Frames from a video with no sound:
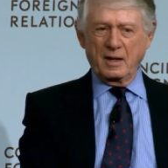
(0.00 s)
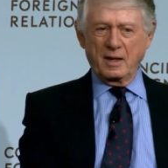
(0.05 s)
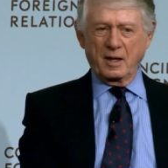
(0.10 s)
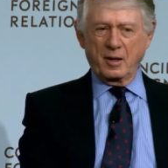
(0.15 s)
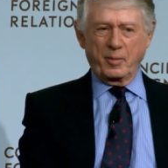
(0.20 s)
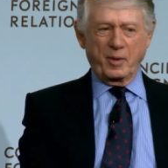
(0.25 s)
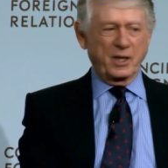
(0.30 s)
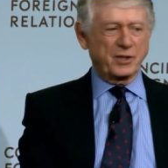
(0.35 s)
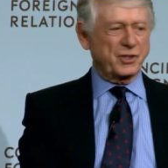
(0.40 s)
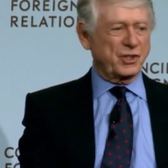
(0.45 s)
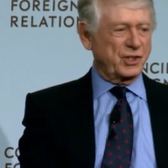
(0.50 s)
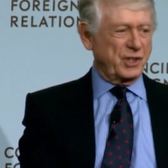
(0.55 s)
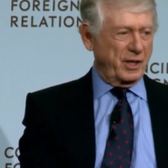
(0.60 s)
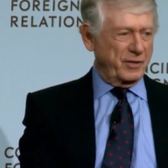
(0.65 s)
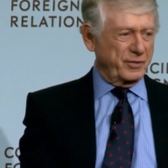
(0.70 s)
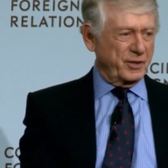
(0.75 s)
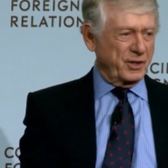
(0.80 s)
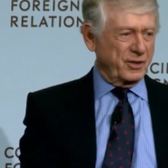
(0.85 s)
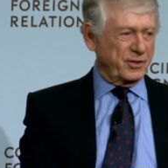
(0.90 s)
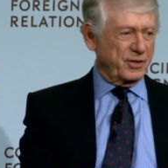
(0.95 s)
at about
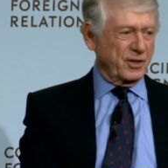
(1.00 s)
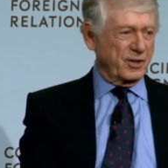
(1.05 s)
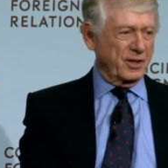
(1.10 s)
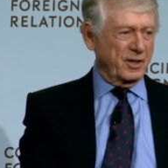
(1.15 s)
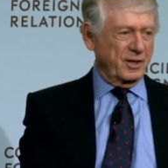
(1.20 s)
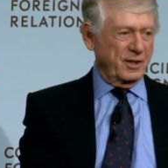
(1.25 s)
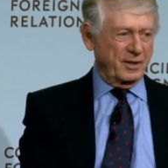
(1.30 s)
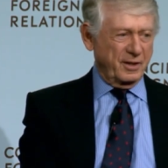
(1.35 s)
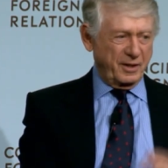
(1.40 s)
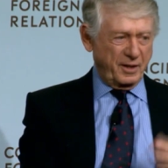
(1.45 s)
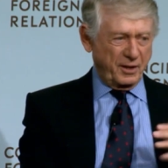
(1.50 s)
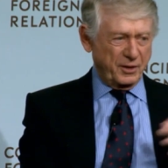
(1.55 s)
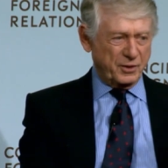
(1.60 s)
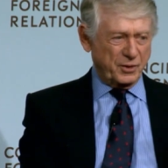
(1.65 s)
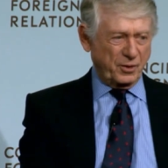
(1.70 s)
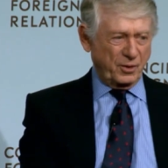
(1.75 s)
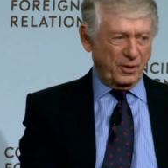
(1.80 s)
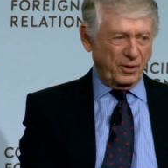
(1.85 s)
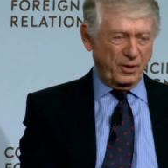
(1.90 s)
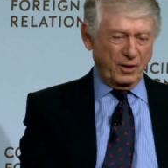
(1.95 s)
7.30, the kids
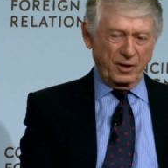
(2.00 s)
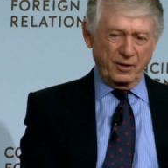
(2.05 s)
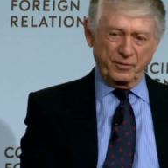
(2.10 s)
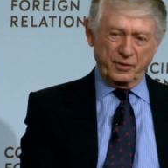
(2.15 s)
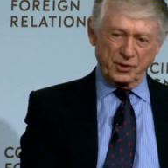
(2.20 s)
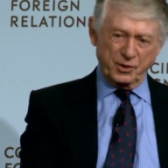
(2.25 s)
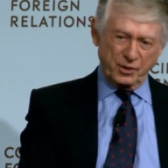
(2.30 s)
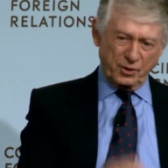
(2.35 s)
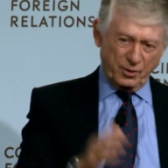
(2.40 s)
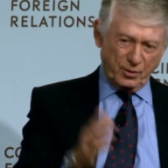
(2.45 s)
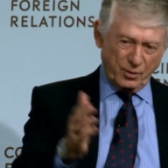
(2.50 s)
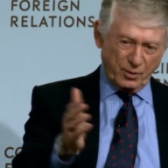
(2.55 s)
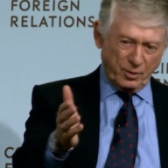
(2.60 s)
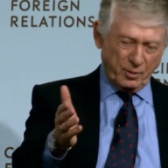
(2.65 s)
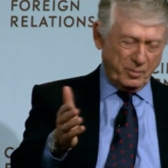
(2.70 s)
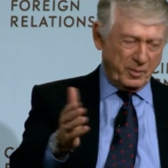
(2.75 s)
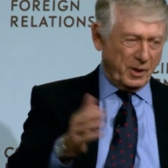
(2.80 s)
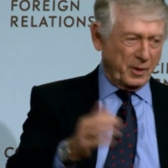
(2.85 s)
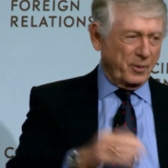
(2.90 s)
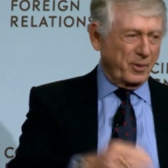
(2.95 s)
were all off at school.
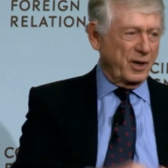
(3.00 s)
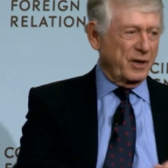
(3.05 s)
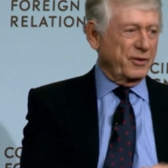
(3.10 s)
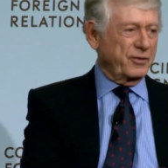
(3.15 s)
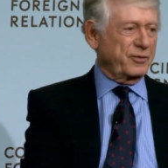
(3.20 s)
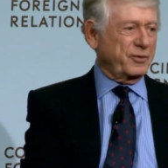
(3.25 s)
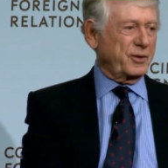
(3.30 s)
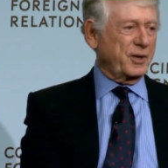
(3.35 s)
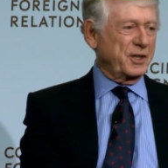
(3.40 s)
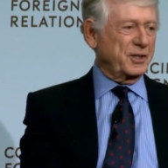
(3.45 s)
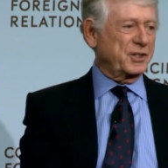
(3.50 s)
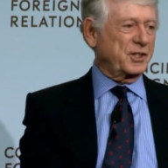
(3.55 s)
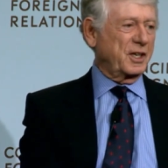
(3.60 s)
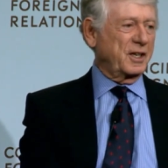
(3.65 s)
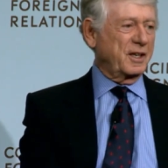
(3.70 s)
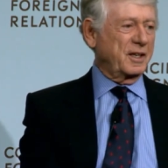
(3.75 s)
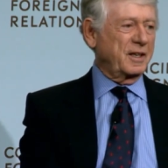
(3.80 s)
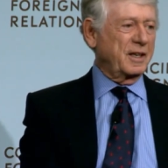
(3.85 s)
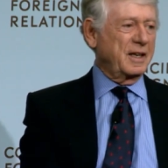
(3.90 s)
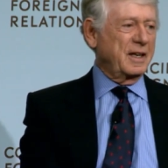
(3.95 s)
My wife, Grace
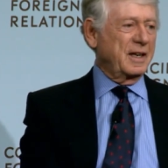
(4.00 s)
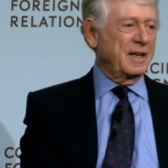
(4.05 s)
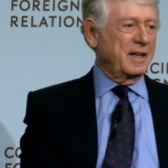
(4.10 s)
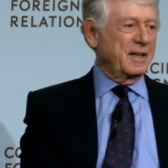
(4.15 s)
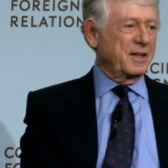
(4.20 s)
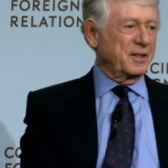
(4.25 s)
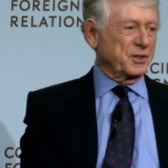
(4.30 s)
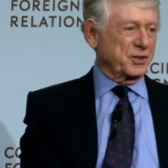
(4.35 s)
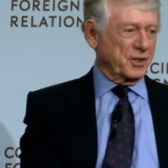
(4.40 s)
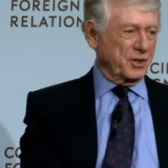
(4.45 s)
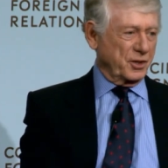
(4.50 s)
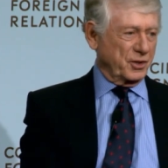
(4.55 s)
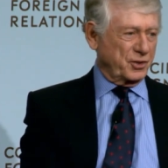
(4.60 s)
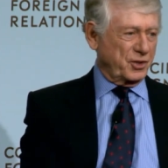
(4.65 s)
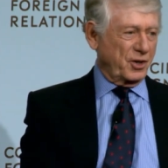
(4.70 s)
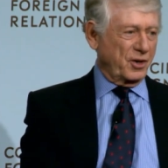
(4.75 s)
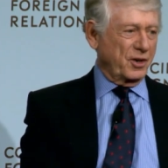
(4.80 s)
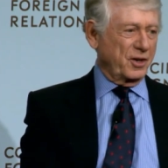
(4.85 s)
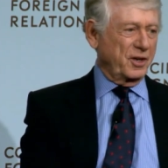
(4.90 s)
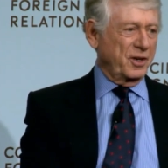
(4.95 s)
Ann, is an
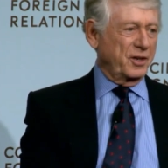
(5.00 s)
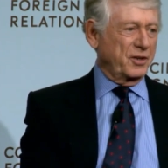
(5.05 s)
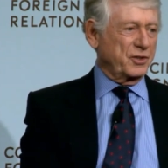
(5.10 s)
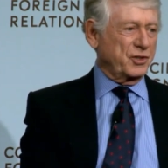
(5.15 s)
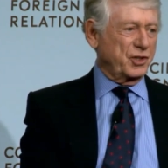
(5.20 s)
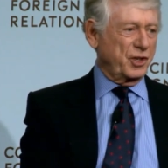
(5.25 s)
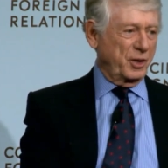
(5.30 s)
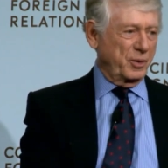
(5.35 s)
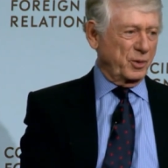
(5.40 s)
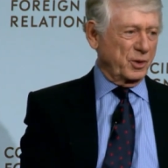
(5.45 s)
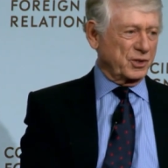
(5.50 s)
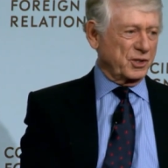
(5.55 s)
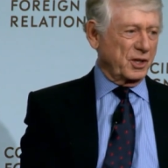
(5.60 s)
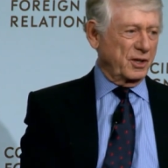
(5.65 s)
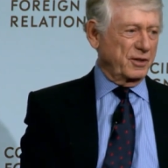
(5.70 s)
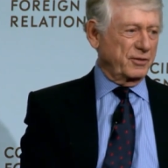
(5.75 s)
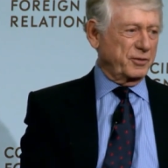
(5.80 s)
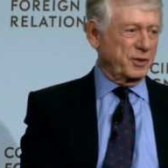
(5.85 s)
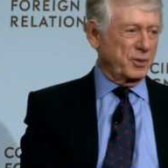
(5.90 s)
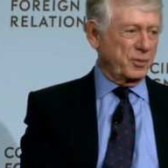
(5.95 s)
attorney, and she was
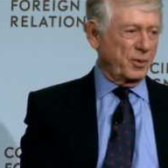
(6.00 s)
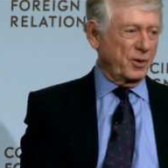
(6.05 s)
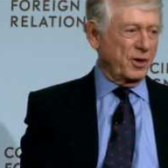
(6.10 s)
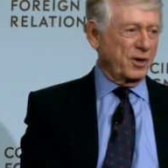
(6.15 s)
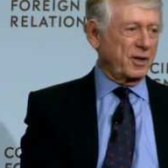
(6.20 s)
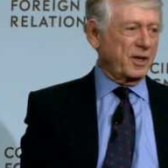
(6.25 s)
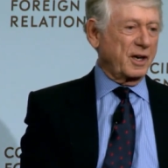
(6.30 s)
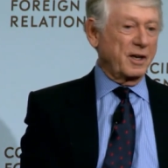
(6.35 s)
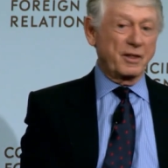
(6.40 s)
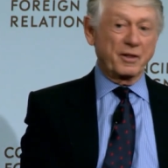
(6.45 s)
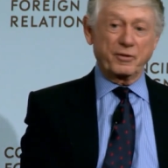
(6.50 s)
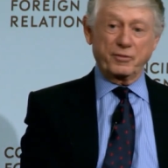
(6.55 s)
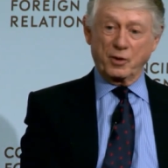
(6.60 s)
off at work, and the